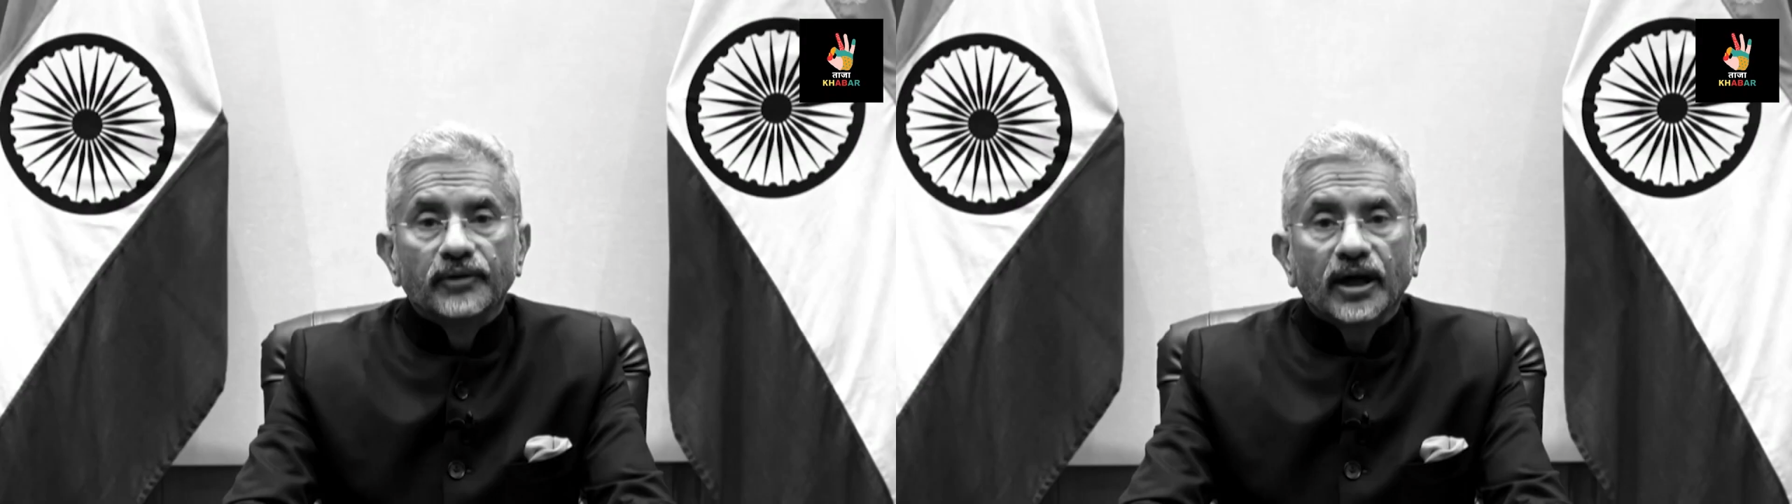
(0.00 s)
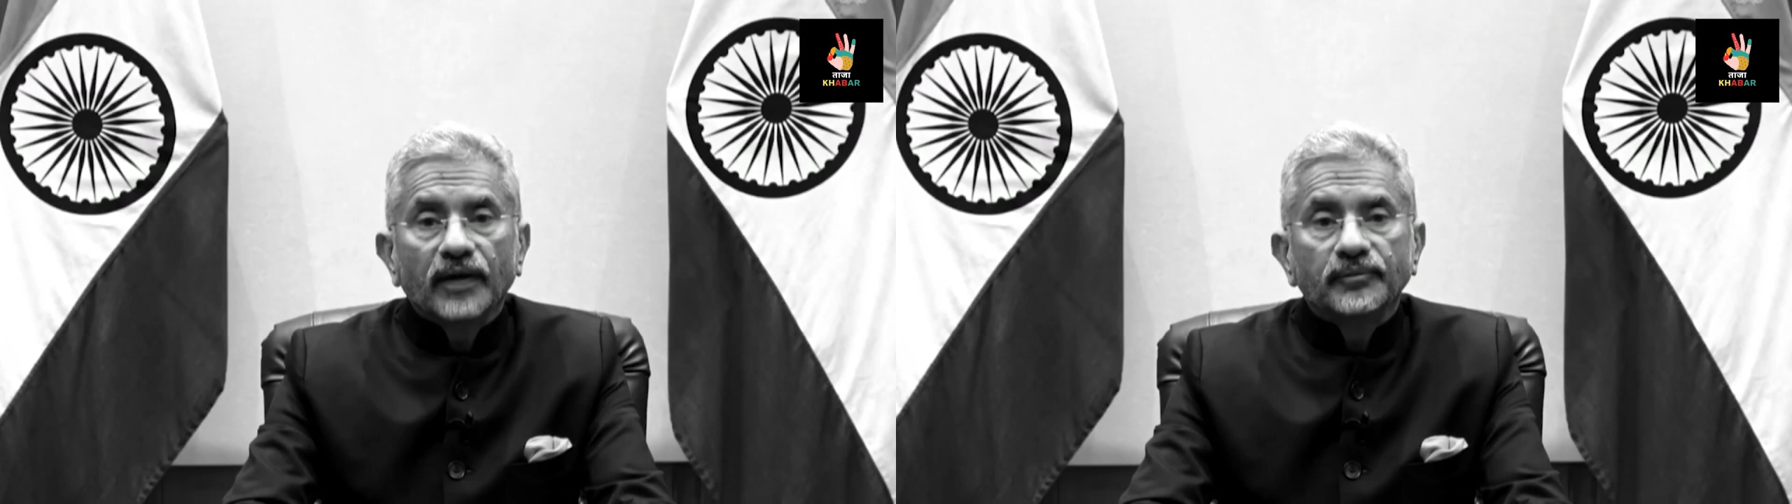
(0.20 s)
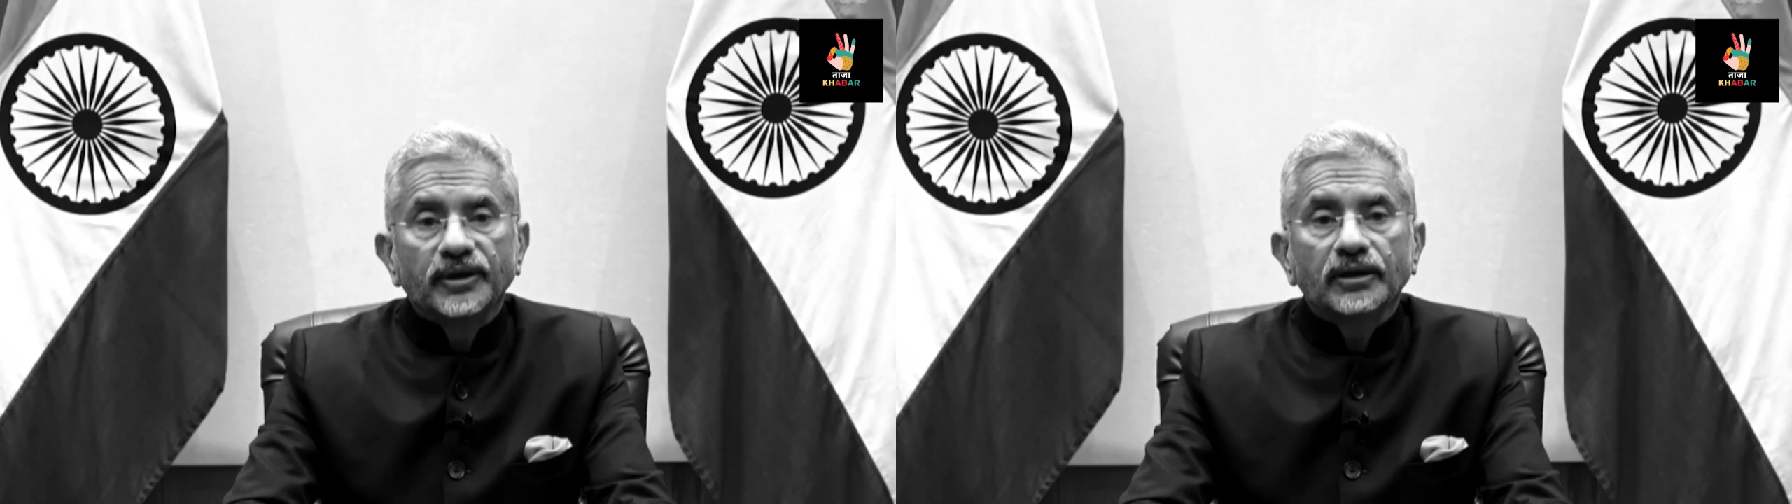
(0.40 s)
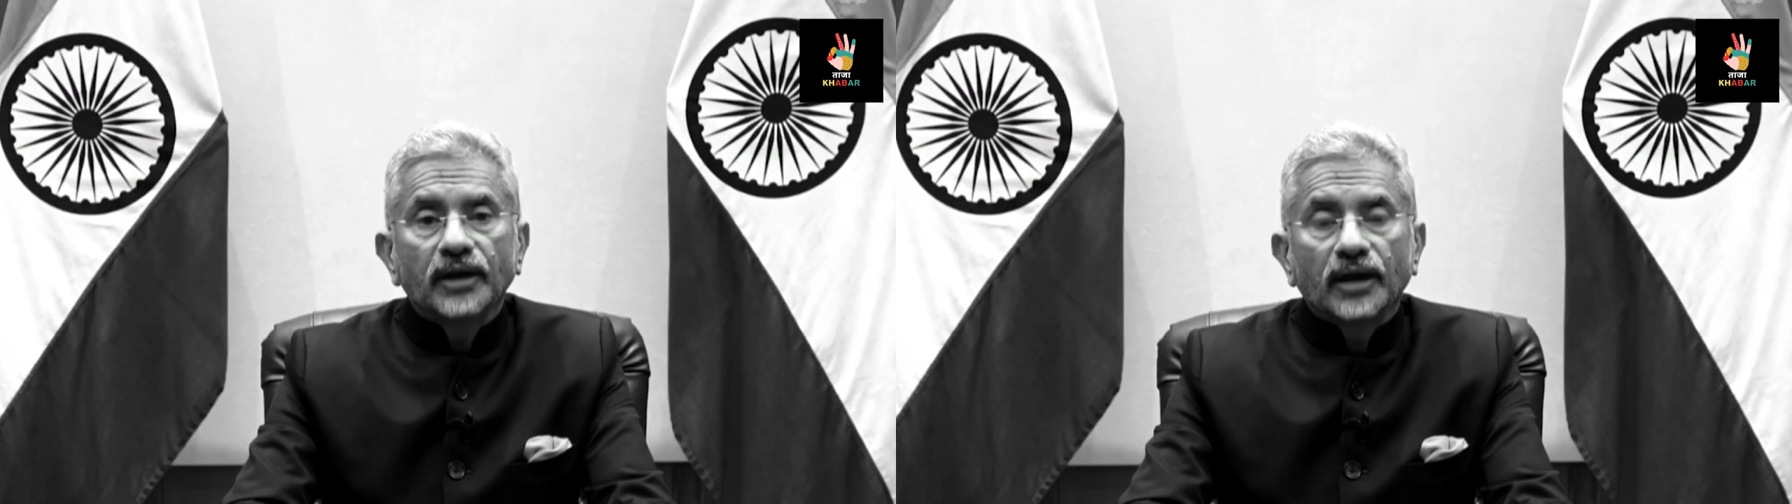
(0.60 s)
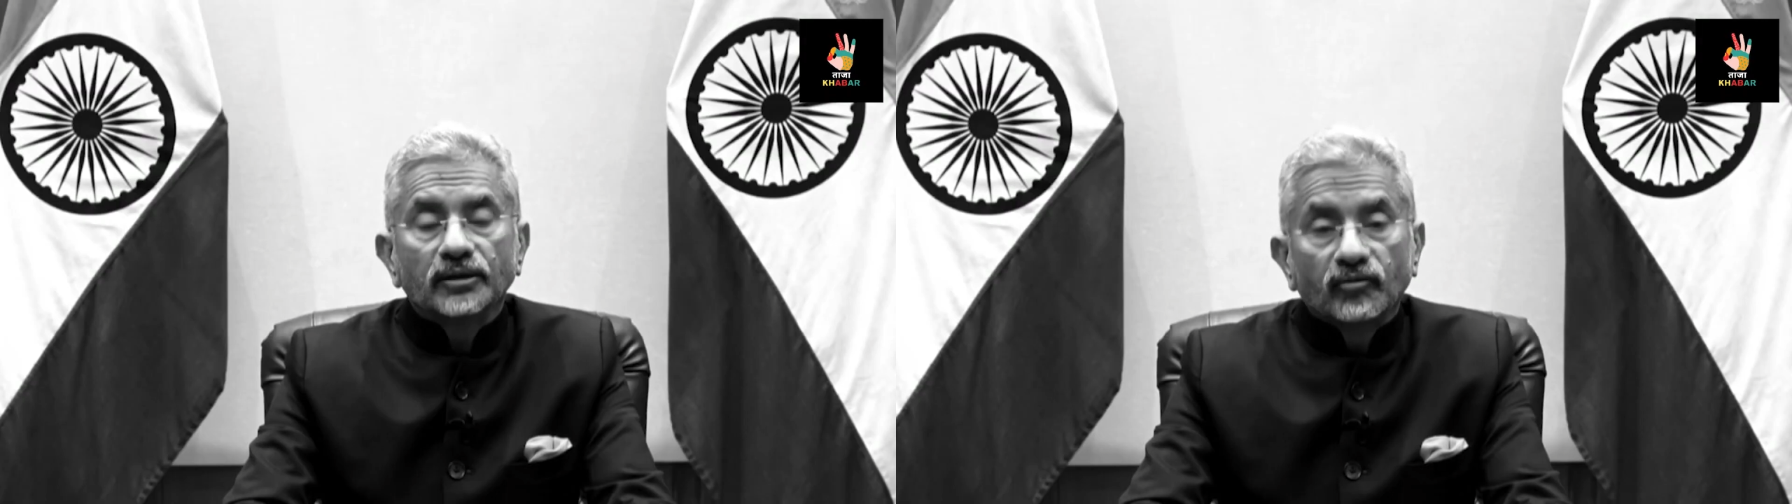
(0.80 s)
We have been
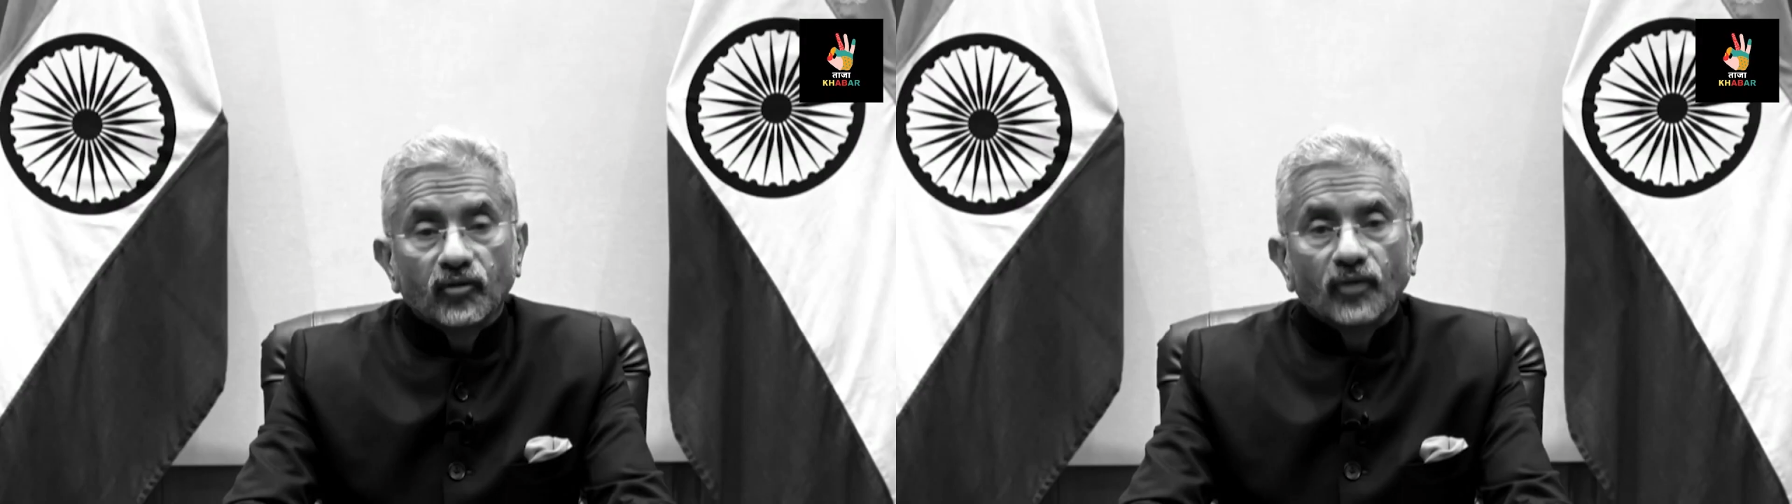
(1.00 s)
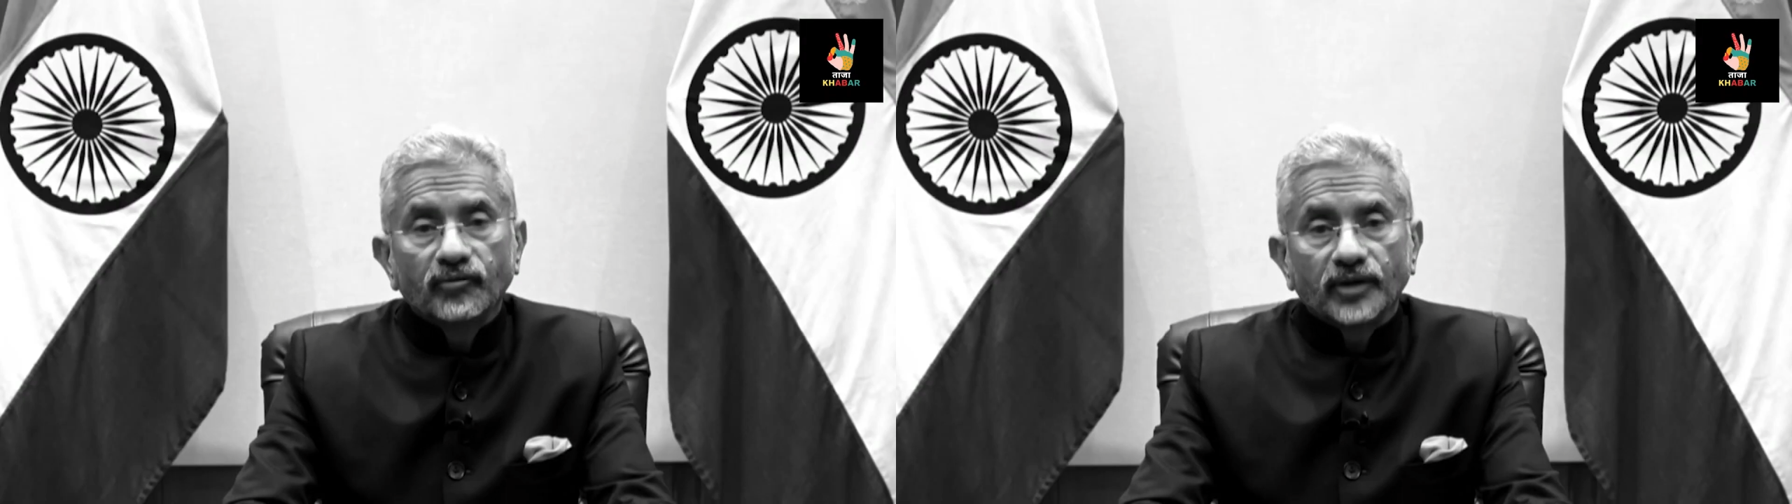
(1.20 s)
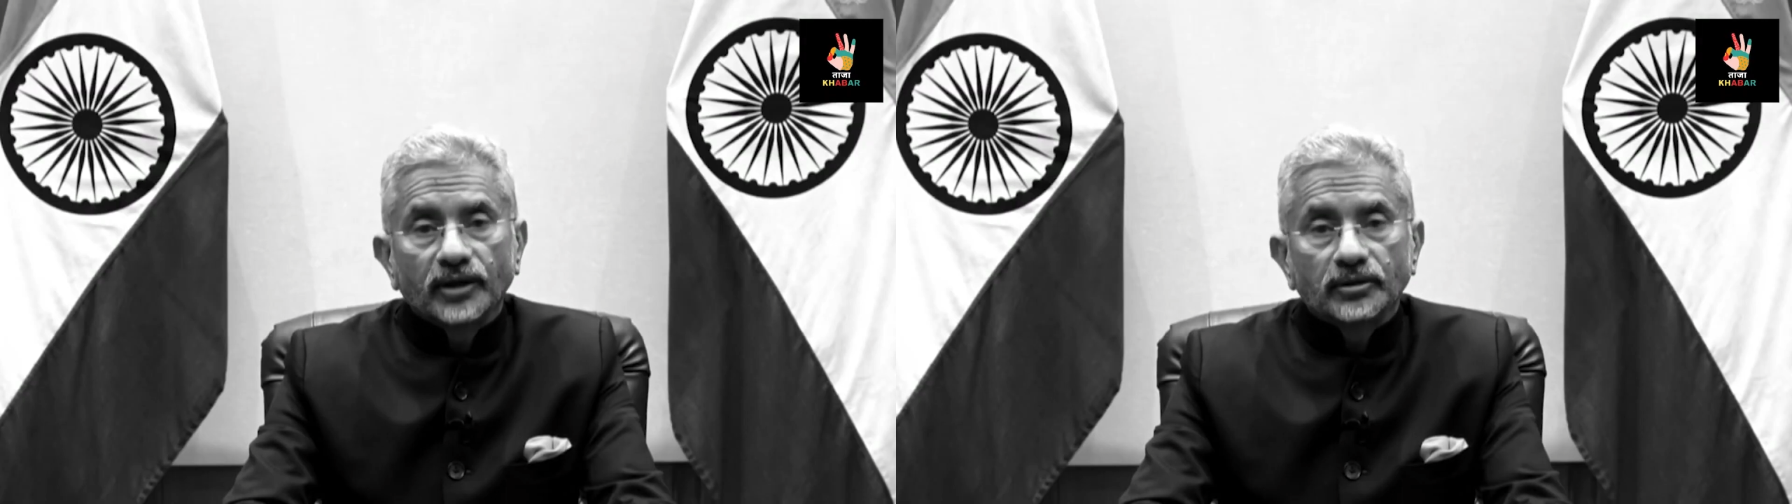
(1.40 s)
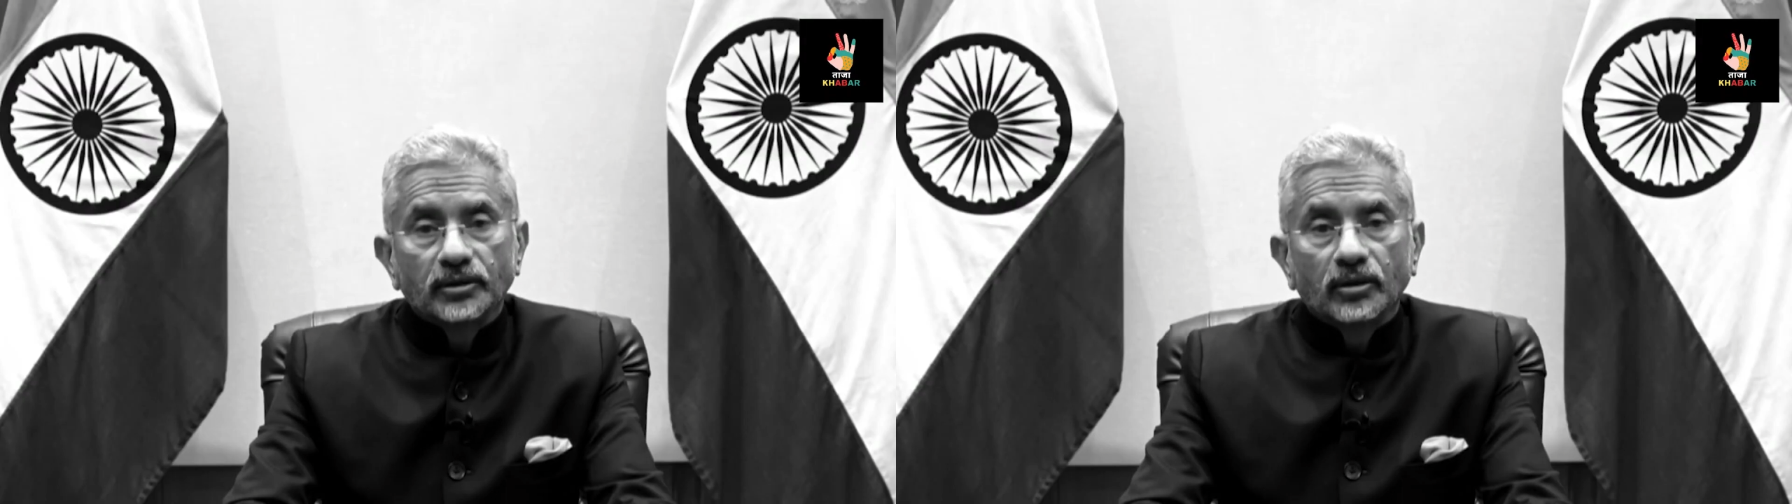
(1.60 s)
at the forefront